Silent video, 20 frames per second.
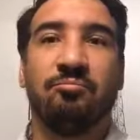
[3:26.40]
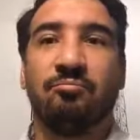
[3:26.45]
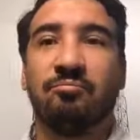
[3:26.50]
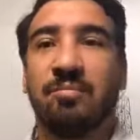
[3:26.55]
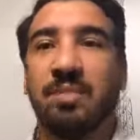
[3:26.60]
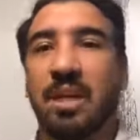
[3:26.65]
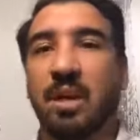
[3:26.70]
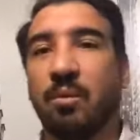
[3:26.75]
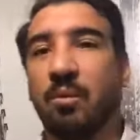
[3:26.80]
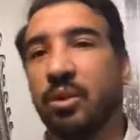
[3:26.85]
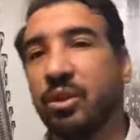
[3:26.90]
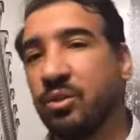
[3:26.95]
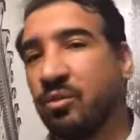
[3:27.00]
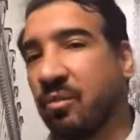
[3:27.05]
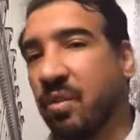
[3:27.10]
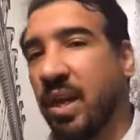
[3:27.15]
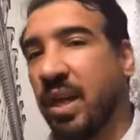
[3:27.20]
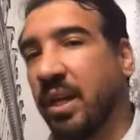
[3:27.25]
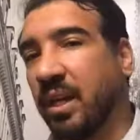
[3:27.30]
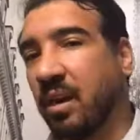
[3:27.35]
that we're
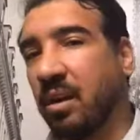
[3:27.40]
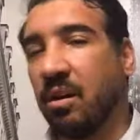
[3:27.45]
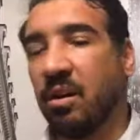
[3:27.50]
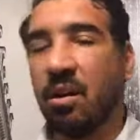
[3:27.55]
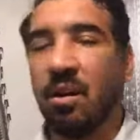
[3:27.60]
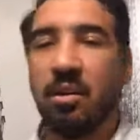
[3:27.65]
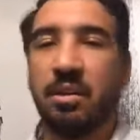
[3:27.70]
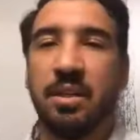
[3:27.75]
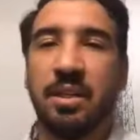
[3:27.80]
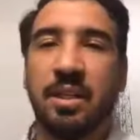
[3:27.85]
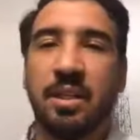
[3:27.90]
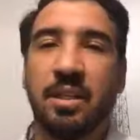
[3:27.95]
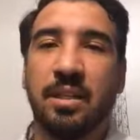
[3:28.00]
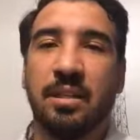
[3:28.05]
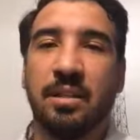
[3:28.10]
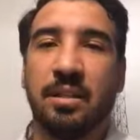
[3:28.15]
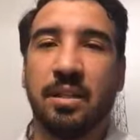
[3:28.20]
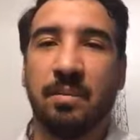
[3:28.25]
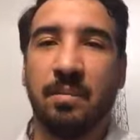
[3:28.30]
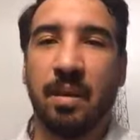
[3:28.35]
trying our
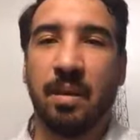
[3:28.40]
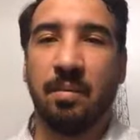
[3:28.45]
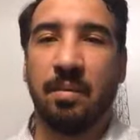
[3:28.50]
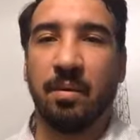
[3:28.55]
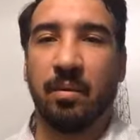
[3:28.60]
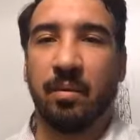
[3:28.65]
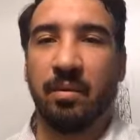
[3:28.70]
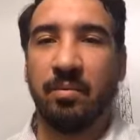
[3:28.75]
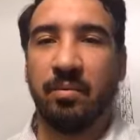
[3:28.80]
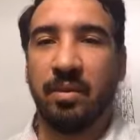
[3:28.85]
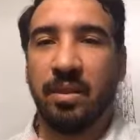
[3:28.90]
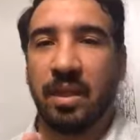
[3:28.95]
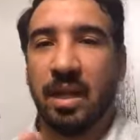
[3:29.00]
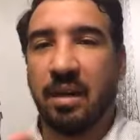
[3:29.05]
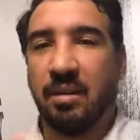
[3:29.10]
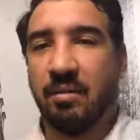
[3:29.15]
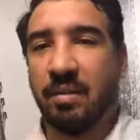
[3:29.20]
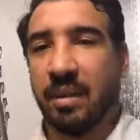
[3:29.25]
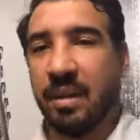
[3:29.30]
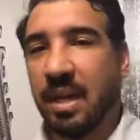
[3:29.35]
hardest, and maybe we feel out
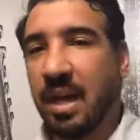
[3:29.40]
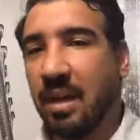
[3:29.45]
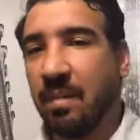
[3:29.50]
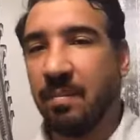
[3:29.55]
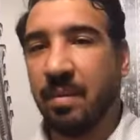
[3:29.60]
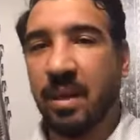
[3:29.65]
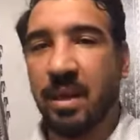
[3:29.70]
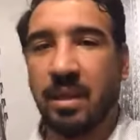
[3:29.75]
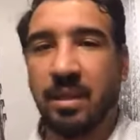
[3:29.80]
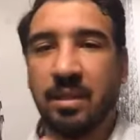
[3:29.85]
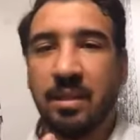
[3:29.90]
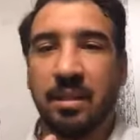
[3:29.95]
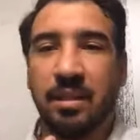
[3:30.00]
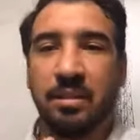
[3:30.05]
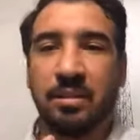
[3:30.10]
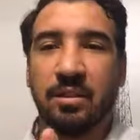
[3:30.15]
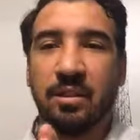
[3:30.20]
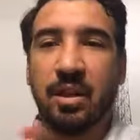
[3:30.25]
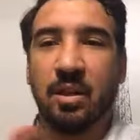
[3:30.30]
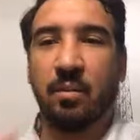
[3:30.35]
of alignment and things
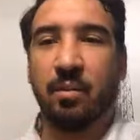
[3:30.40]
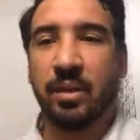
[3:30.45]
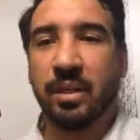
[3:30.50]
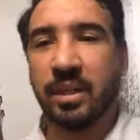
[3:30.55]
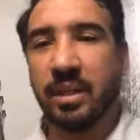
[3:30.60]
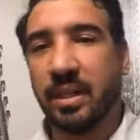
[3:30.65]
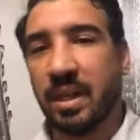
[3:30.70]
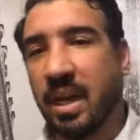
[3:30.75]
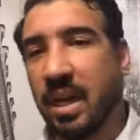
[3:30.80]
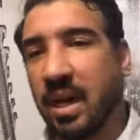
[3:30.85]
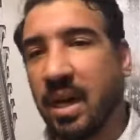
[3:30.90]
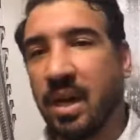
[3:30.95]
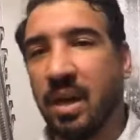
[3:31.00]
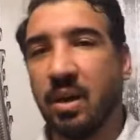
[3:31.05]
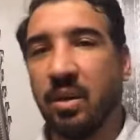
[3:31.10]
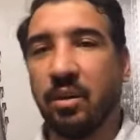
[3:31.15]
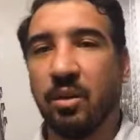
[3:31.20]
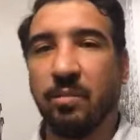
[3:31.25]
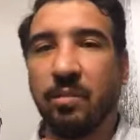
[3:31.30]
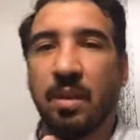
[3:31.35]
are not working
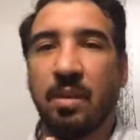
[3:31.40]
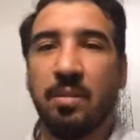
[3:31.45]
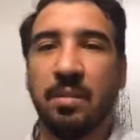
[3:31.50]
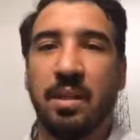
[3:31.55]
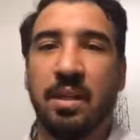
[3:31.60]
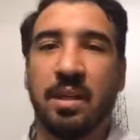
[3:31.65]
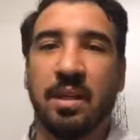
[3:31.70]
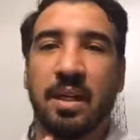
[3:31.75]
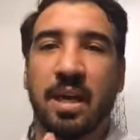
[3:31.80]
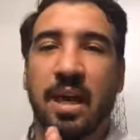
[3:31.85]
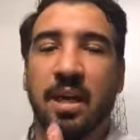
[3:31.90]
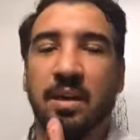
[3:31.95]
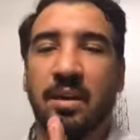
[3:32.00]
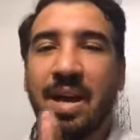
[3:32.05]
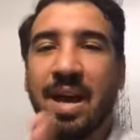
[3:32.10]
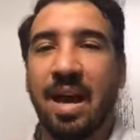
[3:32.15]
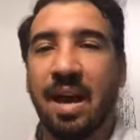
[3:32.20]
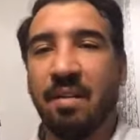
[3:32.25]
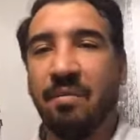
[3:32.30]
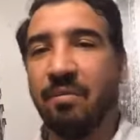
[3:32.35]
out, or maybe they're kind of
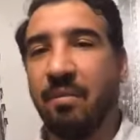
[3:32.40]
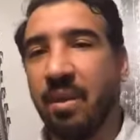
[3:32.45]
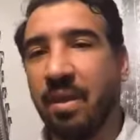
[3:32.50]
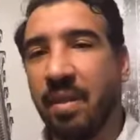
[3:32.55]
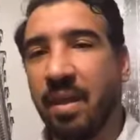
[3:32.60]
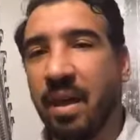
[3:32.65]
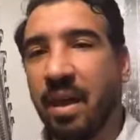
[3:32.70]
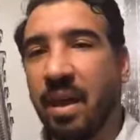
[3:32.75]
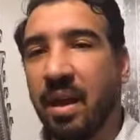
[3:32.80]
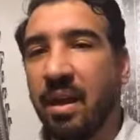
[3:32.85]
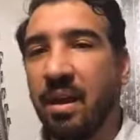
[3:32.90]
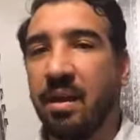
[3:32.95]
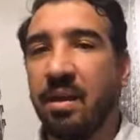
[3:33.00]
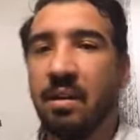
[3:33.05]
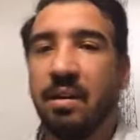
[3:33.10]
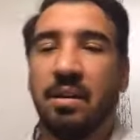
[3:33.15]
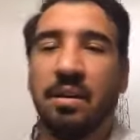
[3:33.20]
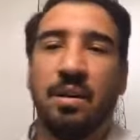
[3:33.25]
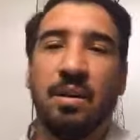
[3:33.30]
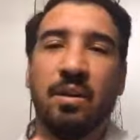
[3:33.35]
halfway there
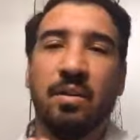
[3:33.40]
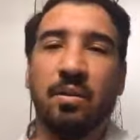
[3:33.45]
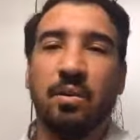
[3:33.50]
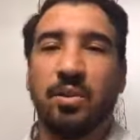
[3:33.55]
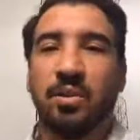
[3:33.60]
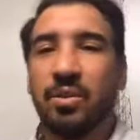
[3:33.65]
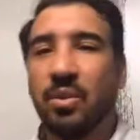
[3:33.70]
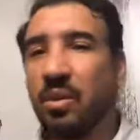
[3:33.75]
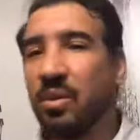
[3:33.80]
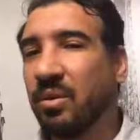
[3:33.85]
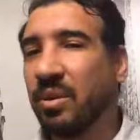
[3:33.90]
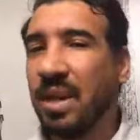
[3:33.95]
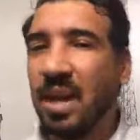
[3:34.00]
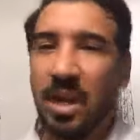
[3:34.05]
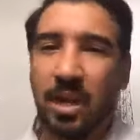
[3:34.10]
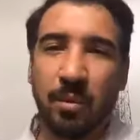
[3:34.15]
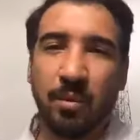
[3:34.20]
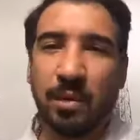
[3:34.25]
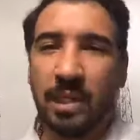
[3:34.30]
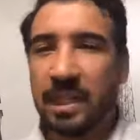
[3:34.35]
or sort of
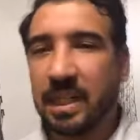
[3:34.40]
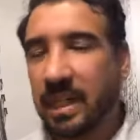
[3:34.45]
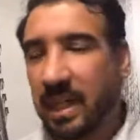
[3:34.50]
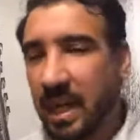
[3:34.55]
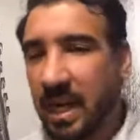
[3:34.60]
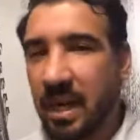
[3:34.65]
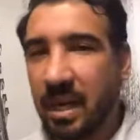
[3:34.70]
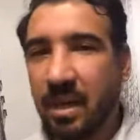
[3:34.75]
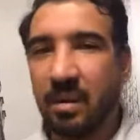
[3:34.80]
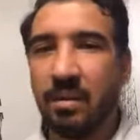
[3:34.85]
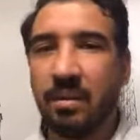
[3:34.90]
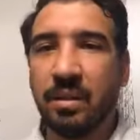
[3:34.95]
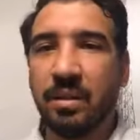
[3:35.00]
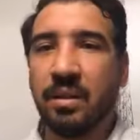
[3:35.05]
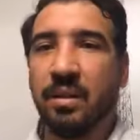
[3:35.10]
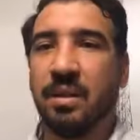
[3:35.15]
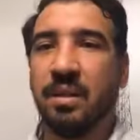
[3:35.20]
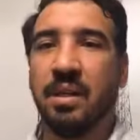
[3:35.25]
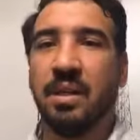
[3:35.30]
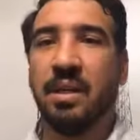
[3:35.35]
kind of working out, and
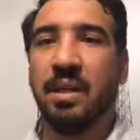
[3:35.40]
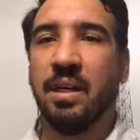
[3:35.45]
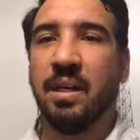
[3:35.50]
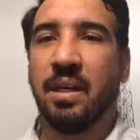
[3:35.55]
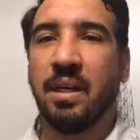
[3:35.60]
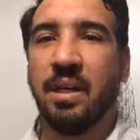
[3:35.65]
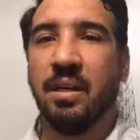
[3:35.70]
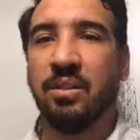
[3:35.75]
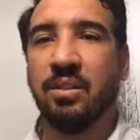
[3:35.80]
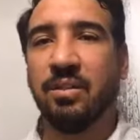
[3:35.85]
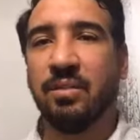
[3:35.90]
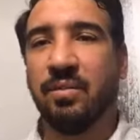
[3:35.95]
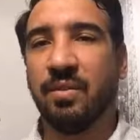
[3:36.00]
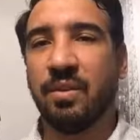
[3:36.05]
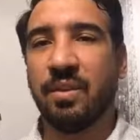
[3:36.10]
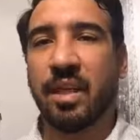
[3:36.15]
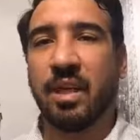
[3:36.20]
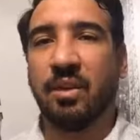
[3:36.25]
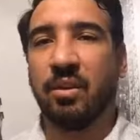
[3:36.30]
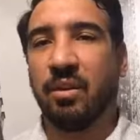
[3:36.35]
it just
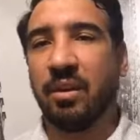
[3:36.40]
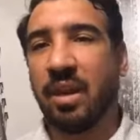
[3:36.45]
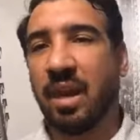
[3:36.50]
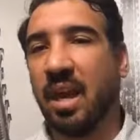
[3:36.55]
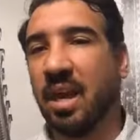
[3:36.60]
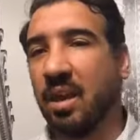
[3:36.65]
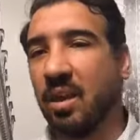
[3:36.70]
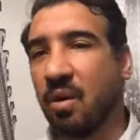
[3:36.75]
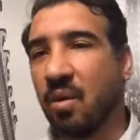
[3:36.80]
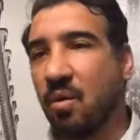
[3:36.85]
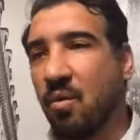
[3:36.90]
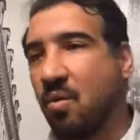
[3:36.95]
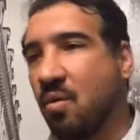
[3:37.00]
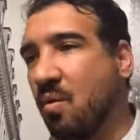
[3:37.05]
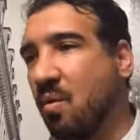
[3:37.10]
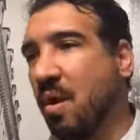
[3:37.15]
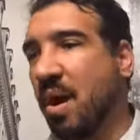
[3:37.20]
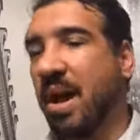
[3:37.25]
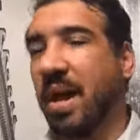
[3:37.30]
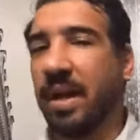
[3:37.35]
feels like you can't
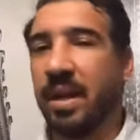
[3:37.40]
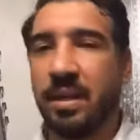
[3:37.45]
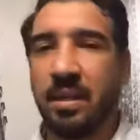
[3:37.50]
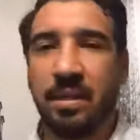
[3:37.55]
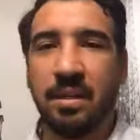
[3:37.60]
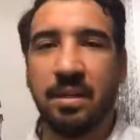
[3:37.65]
quite